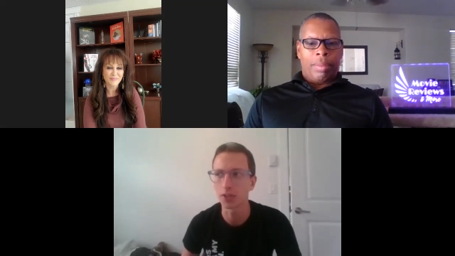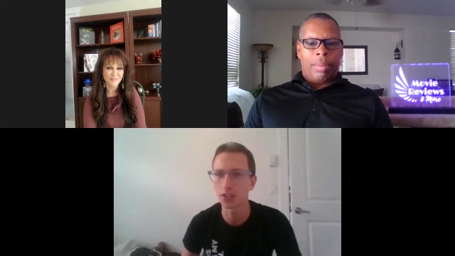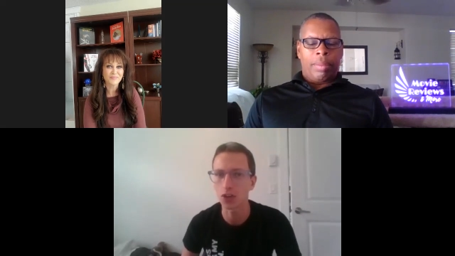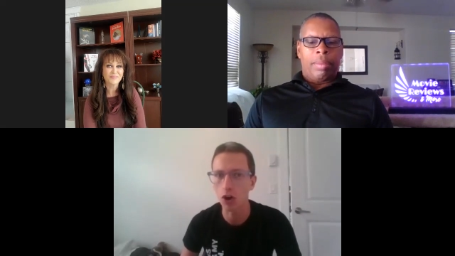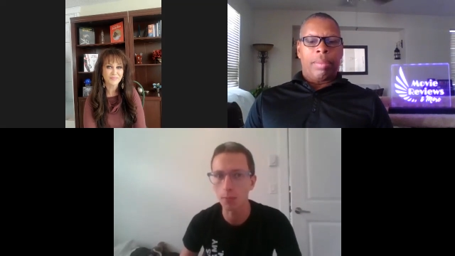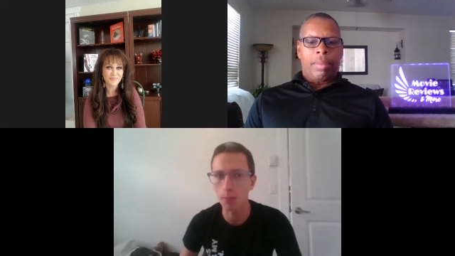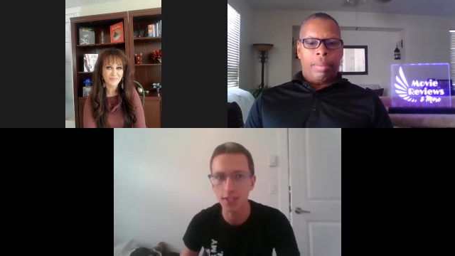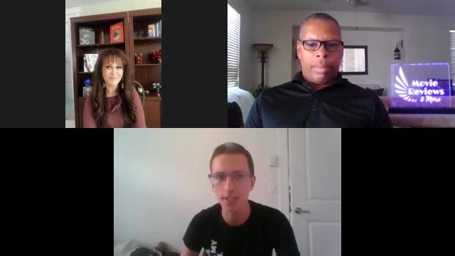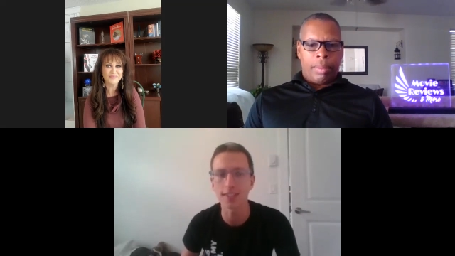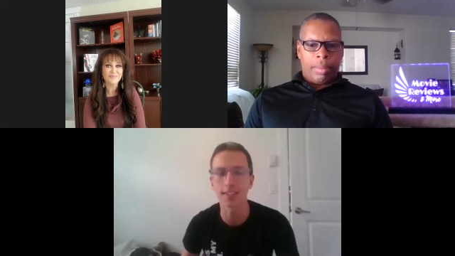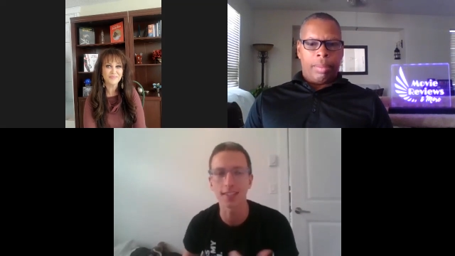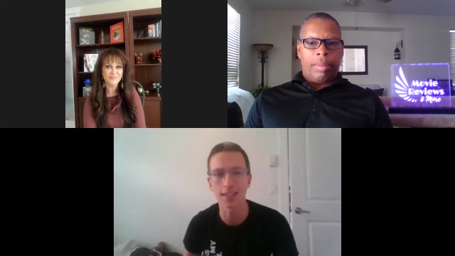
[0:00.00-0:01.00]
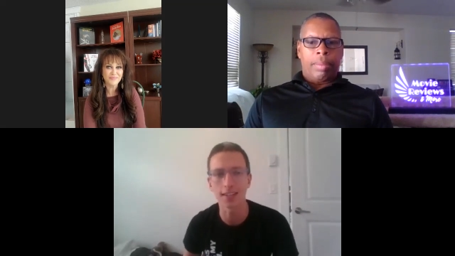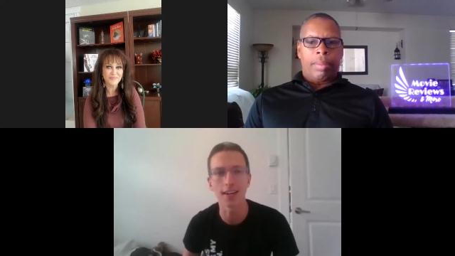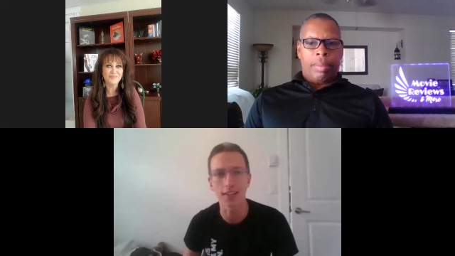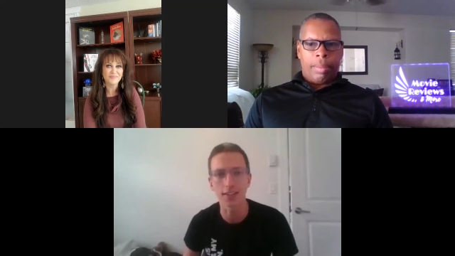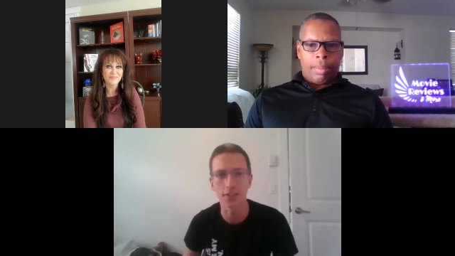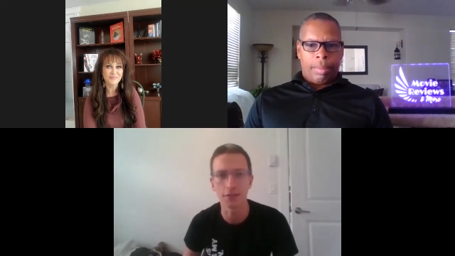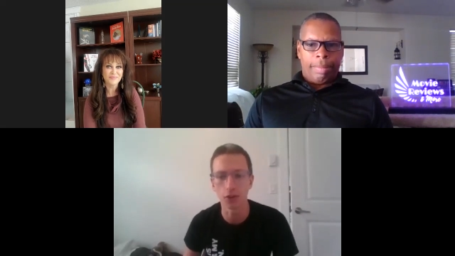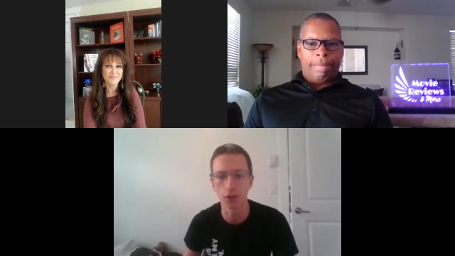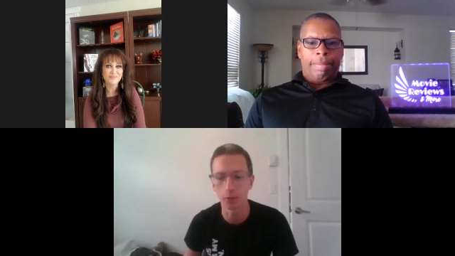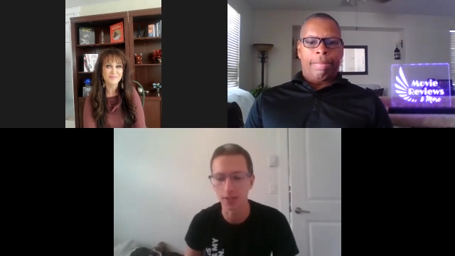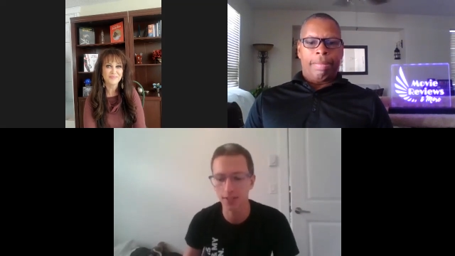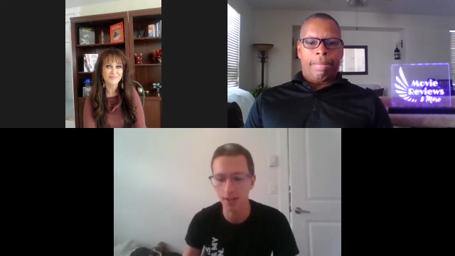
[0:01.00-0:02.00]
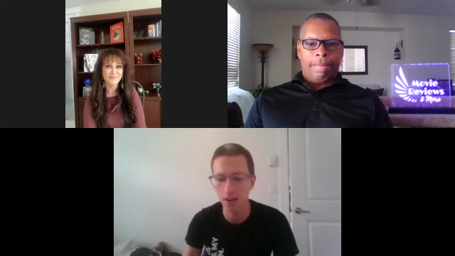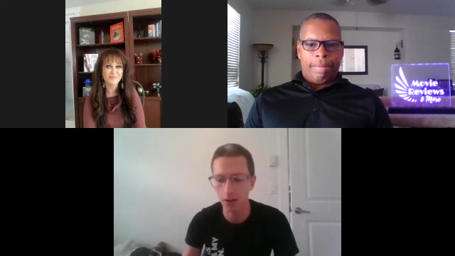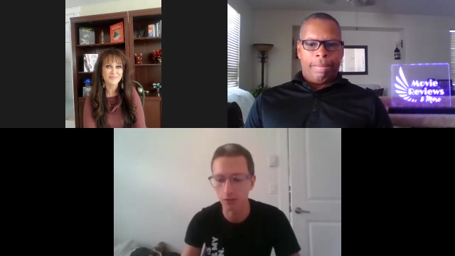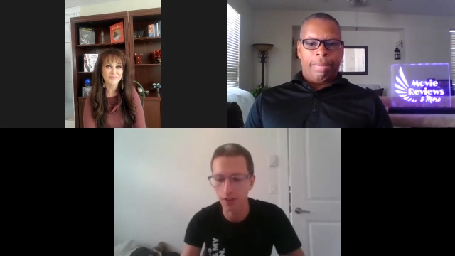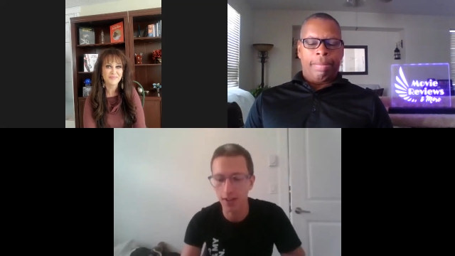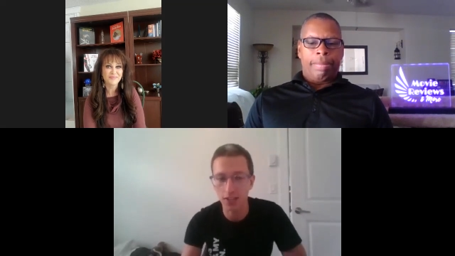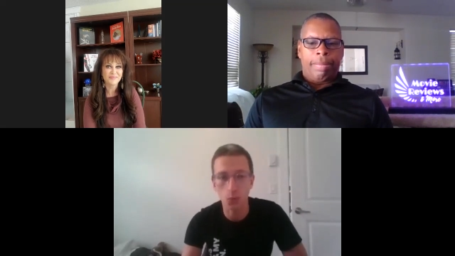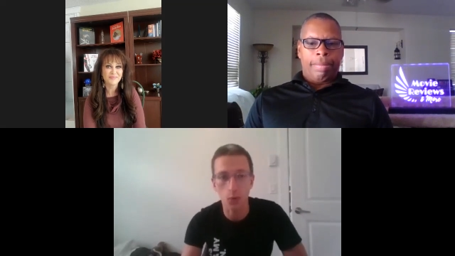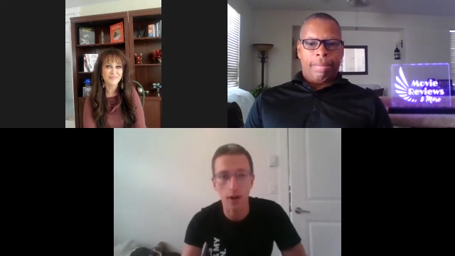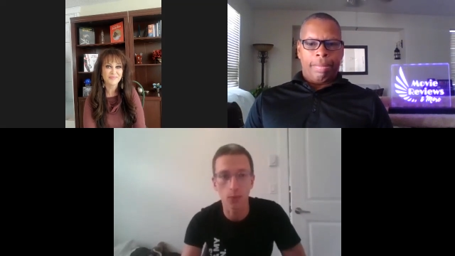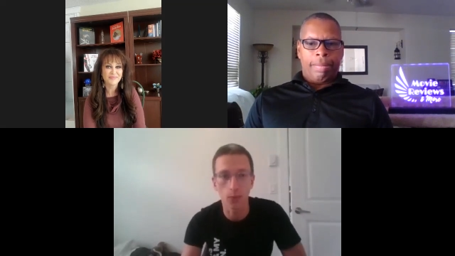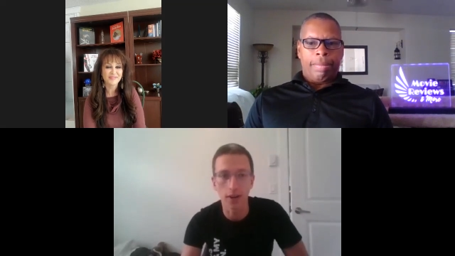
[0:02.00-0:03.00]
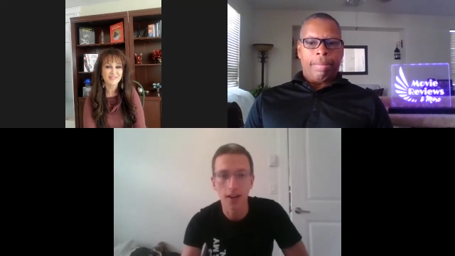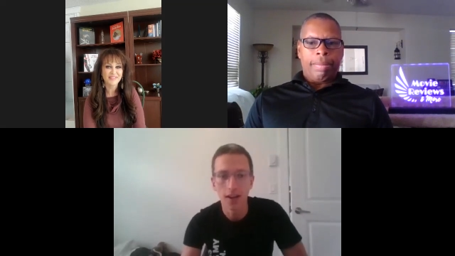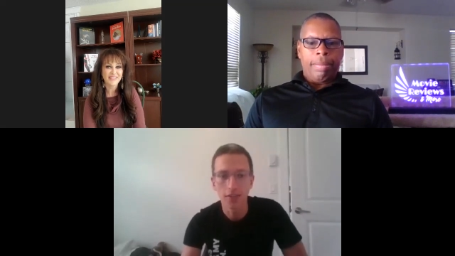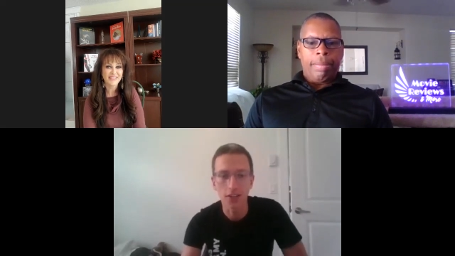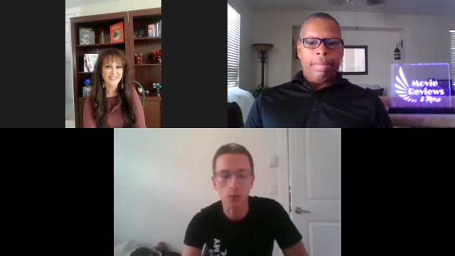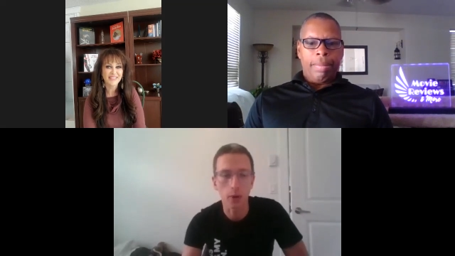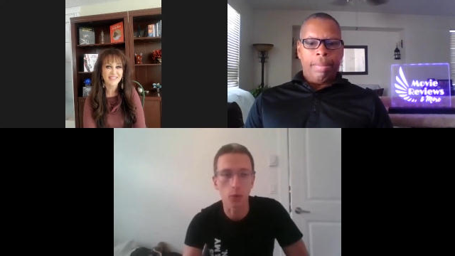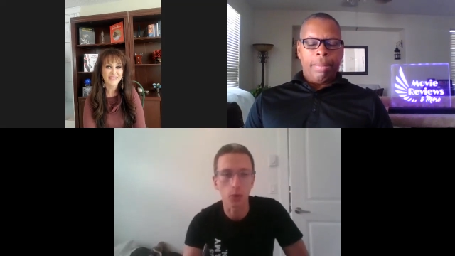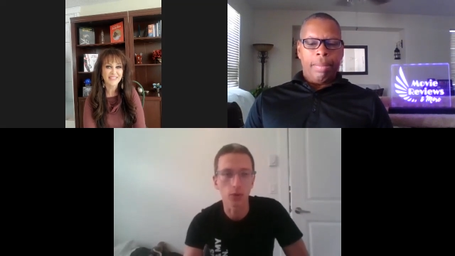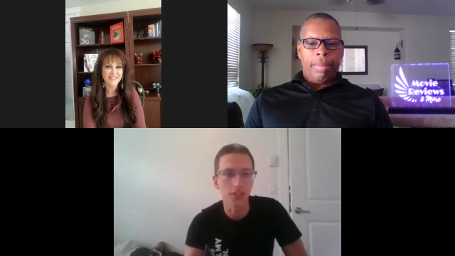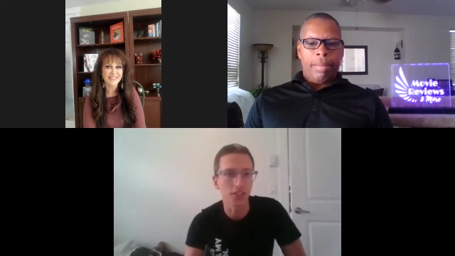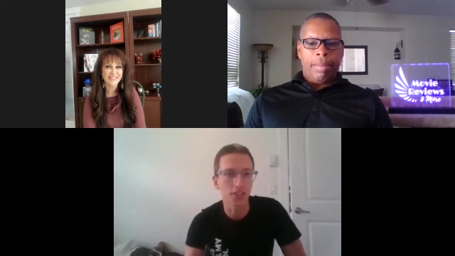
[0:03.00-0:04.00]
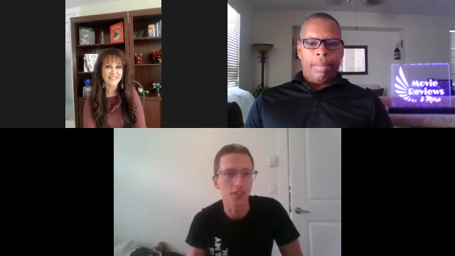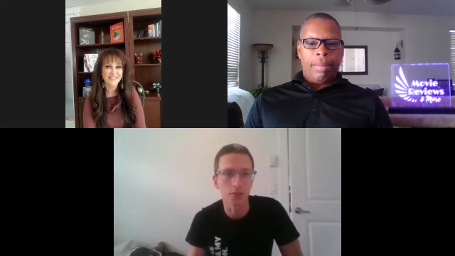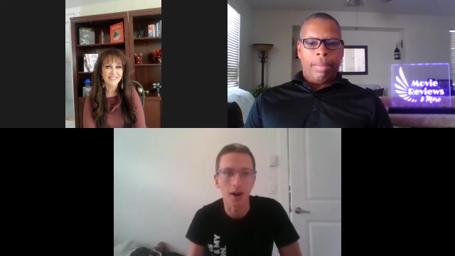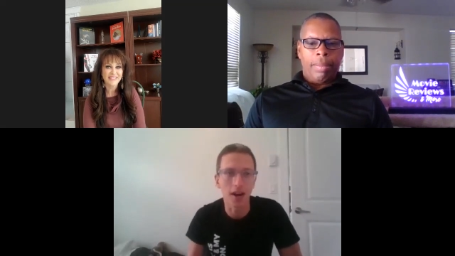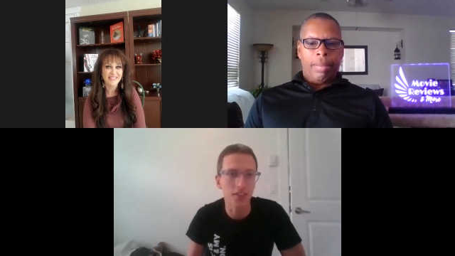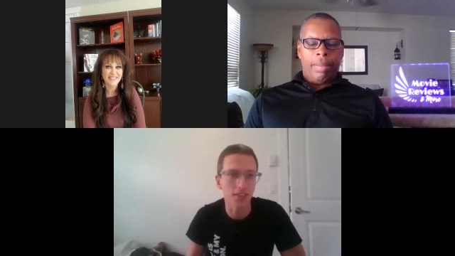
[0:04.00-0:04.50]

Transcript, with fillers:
Speaker 1: it's almost as exciting as the film itself, and that's why we that's why we're releasing these behind the